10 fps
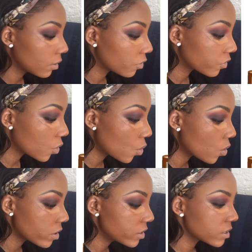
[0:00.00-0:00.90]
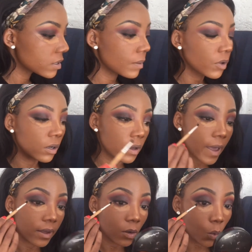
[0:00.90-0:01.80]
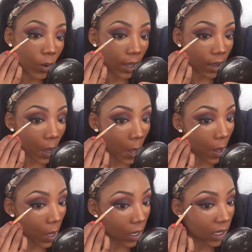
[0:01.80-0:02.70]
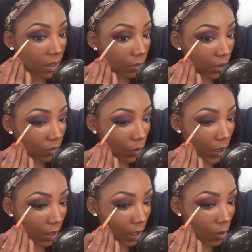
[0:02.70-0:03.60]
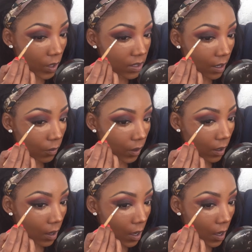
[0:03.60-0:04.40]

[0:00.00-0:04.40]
of course, I'm gonna add a wing, a little bit of a wing. I always add a wing